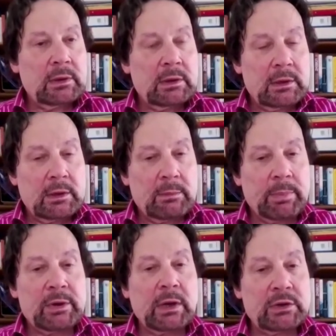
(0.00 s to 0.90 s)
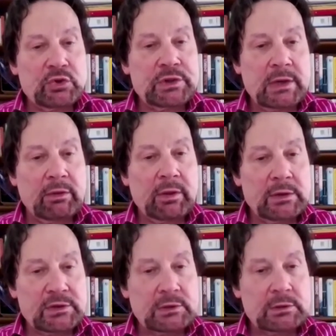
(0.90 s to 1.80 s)
about
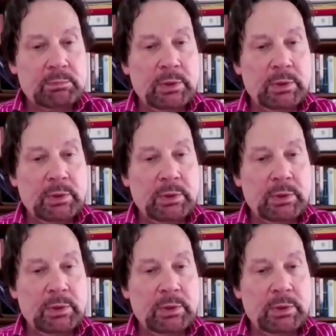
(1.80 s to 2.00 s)
110,000